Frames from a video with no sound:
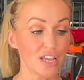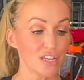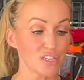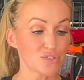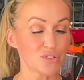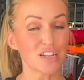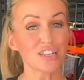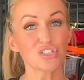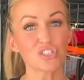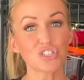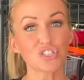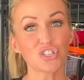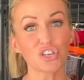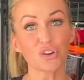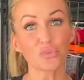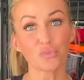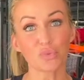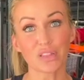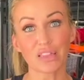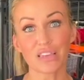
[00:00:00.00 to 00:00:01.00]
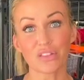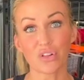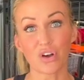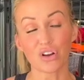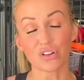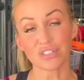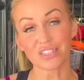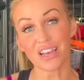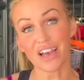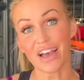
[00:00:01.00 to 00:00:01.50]
So it actually took a really
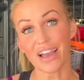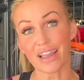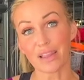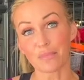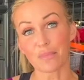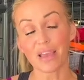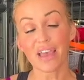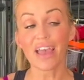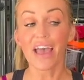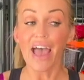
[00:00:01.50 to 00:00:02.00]
long time.